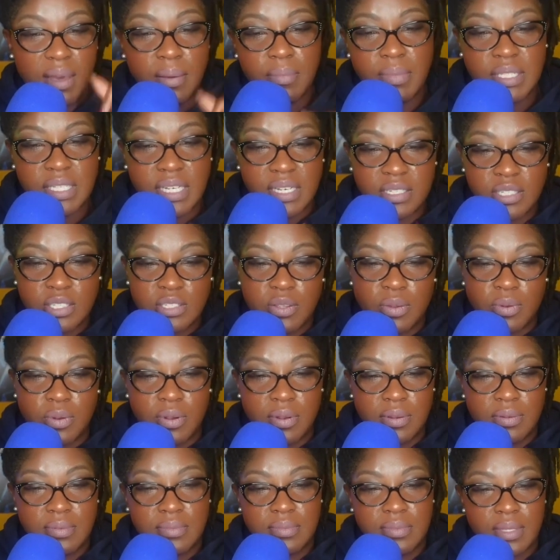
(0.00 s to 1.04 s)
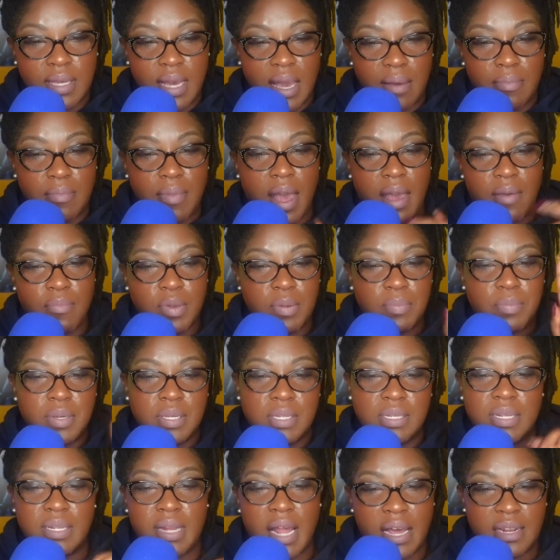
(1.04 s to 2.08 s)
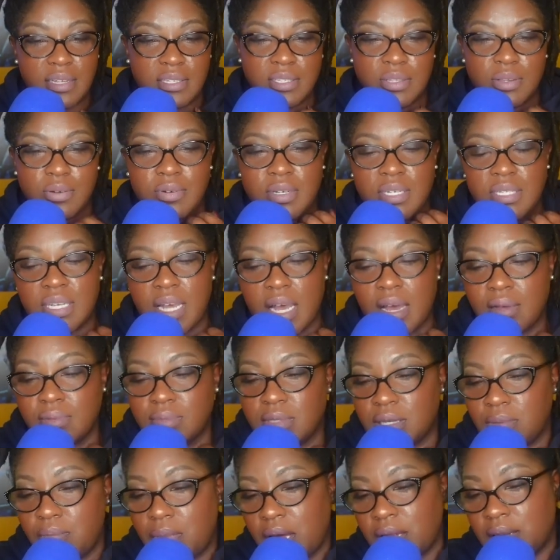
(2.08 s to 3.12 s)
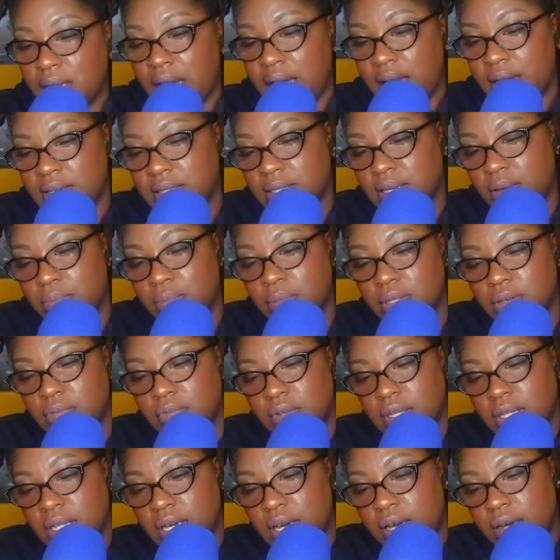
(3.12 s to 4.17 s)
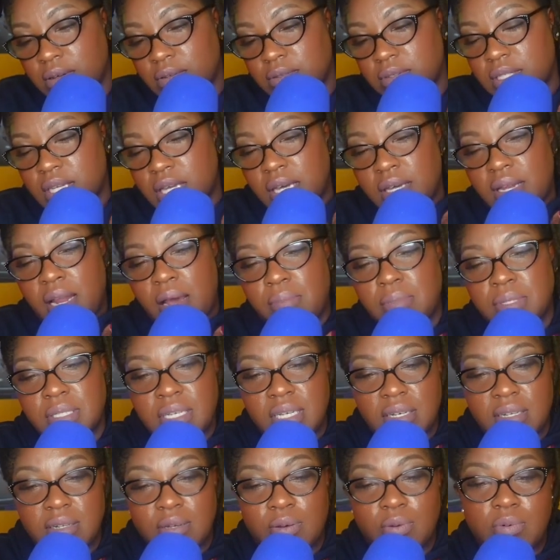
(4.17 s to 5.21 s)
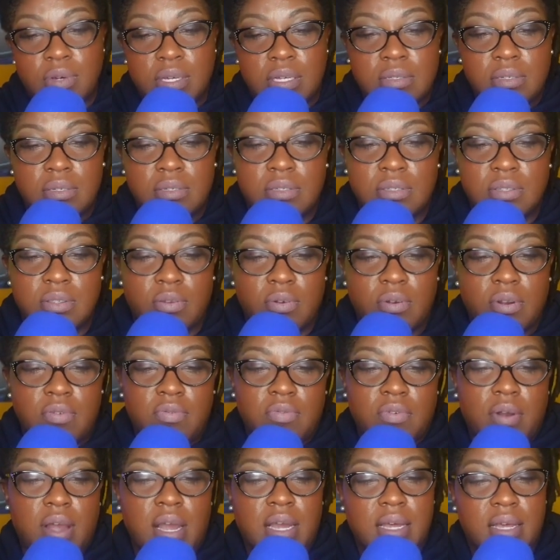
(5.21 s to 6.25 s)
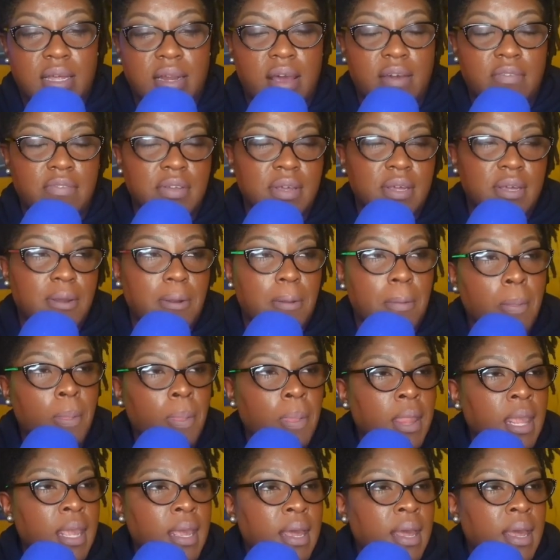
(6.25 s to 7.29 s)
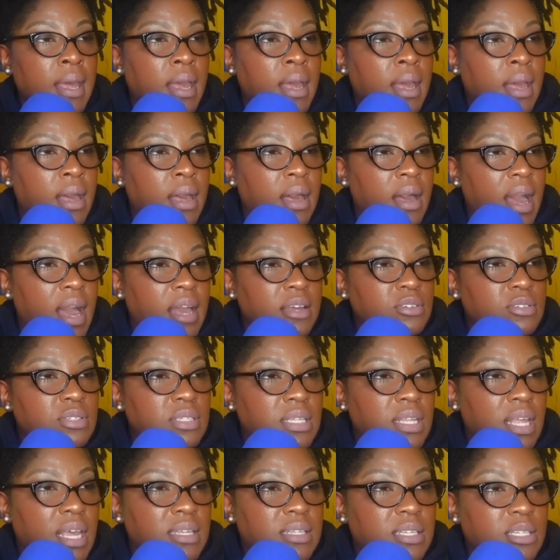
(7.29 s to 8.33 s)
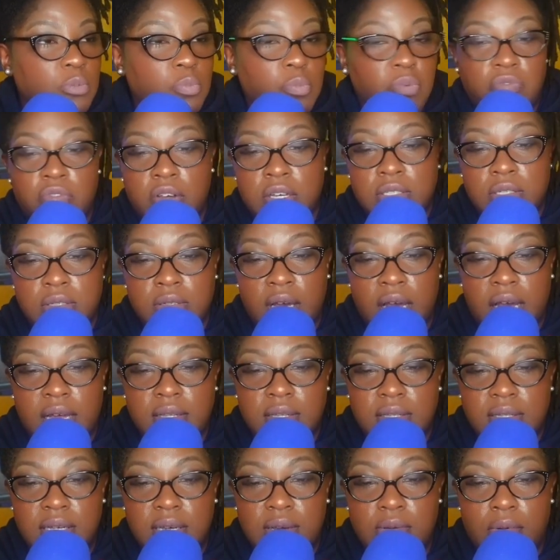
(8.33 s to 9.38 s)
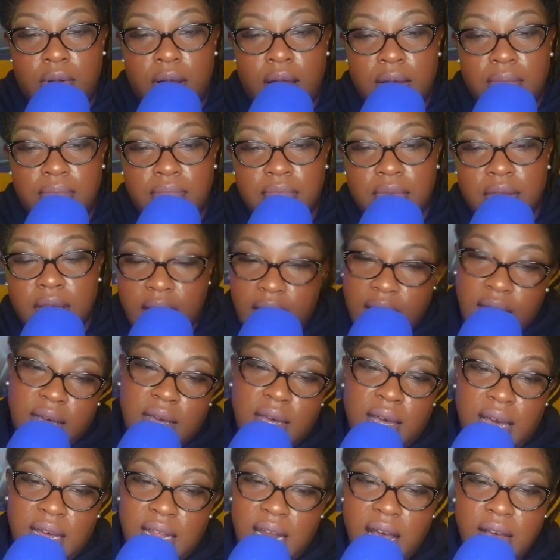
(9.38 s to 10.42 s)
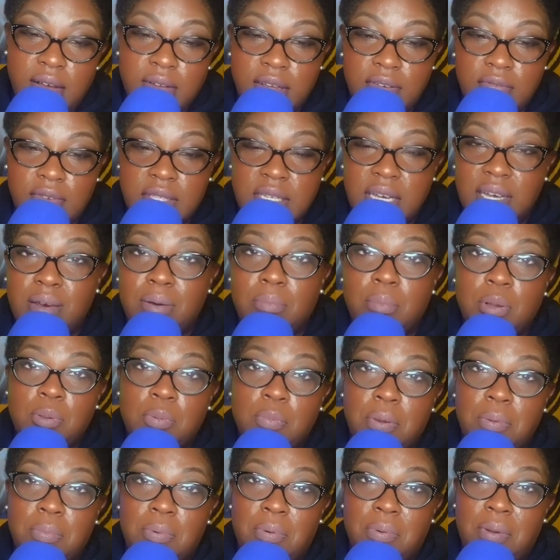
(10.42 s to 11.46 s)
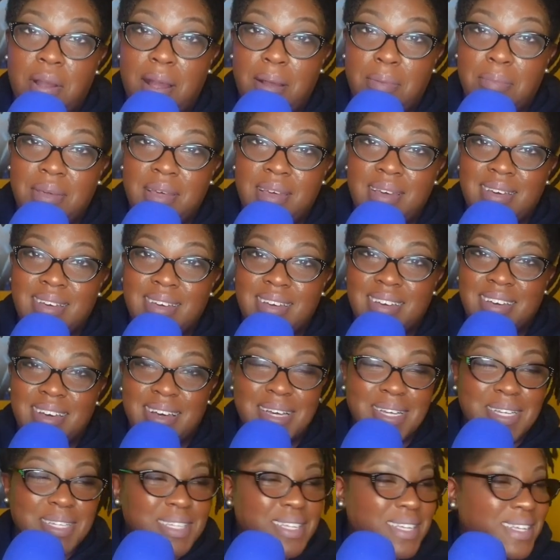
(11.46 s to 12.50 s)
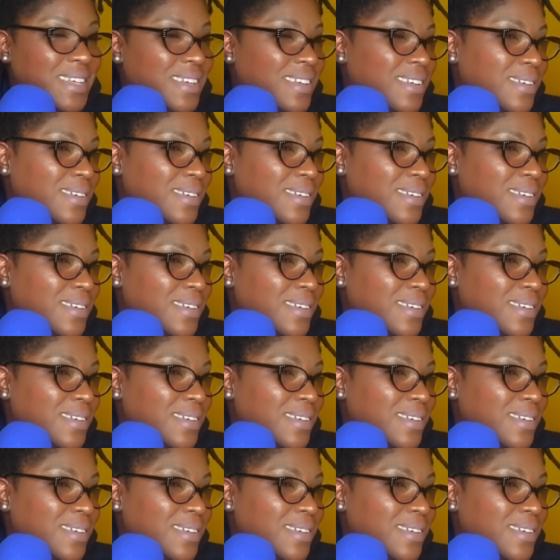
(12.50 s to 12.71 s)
I'm gonna tell a story. I've, I've been putting a lot of story times in my last couple of videos, and I'm gonna tell a quick little story before I get off of here. I used to date this professional athlete, right? And I don't even tell most people where I've been because